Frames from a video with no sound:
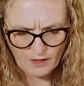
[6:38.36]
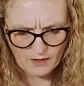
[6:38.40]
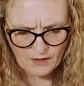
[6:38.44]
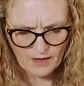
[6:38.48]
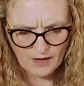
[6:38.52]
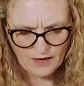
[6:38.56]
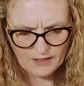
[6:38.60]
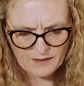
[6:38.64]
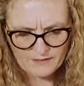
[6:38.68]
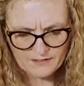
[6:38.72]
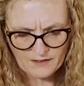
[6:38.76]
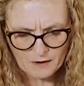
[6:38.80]

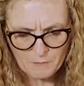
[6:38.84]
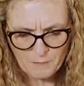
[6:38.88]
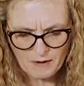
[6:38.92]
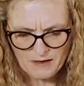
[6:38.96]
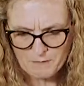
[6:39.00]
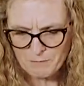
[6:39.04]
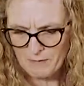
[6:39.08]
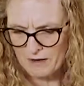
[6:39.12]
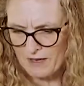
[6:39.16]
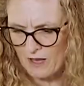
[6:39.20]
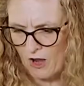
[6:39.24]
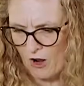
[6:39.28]
and I make
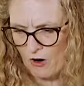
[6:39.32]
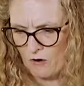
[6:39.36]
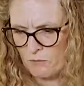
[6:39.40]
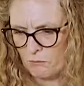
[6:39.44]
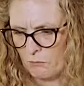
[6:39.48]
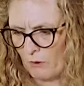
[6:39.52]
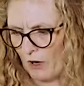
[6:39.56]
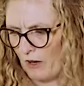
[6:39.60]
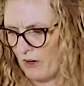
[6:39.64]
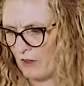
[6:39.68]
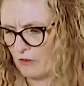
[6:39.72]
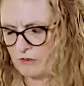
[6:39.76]
my own,
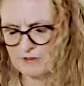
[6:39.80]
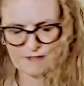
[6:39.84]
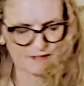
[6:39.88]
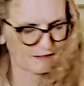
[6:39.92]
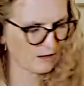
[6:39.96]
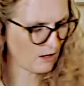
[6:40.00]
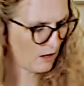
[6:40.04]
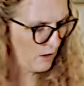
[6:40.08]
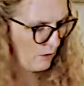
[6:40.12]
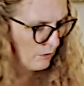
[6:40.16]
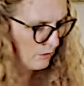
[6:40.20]
but I also